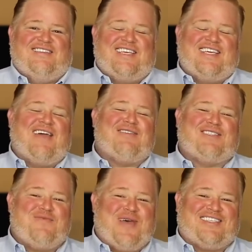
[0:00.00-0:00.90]
He gave us
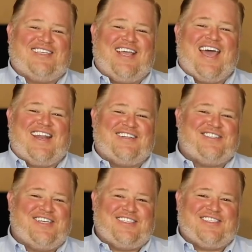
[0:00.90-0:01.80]
the best he had in
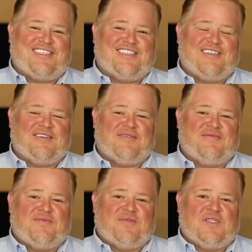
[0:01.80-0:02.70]
Jesus.
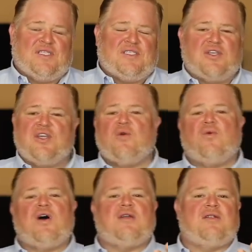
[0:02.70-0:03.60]
So, you know
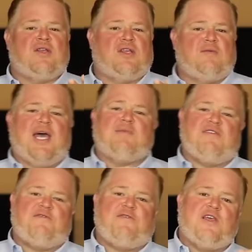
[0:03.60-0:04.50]
what? You might
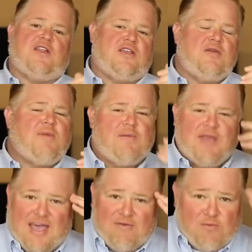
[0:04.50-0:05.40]
be feeling, you might
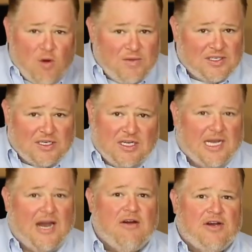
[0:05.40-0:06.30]
be having moments of
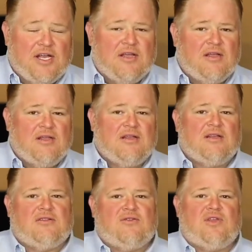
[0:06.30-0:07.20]
clarity
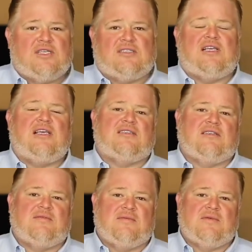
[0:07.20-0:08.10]
through this
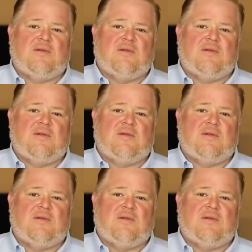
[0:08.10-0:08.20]
season.